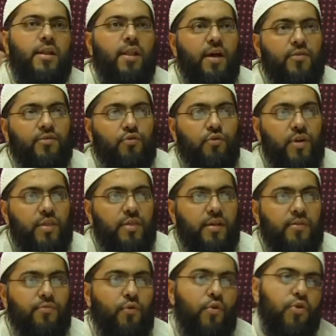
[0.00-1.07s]
loves three
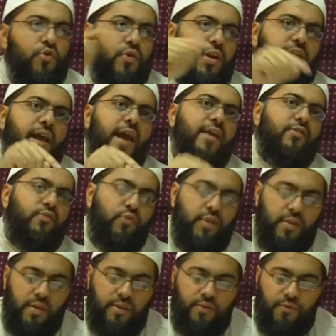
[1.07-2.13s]
things for you, and He hates
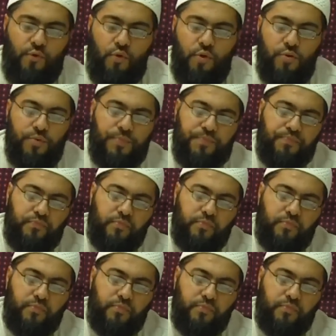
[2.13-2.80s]
three things for you.